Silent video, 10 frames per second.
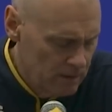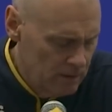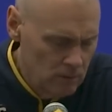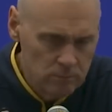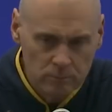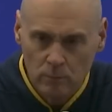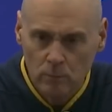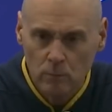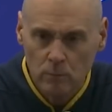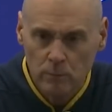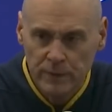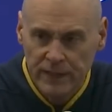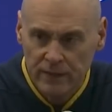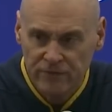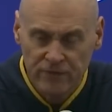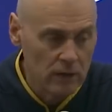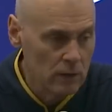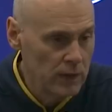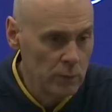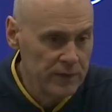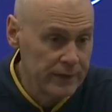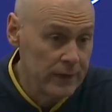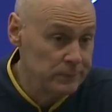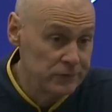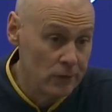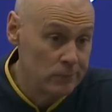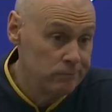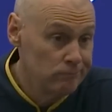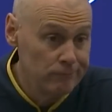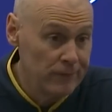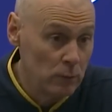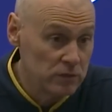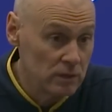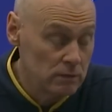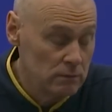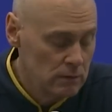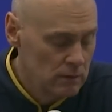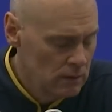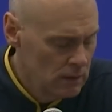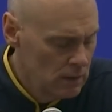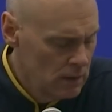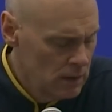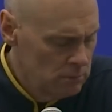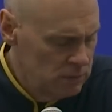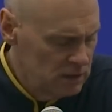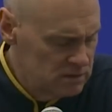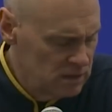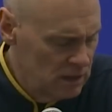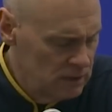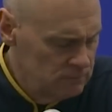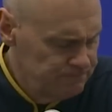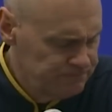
you know, you got to figure out a way to win the game, so that was good. But, yeah,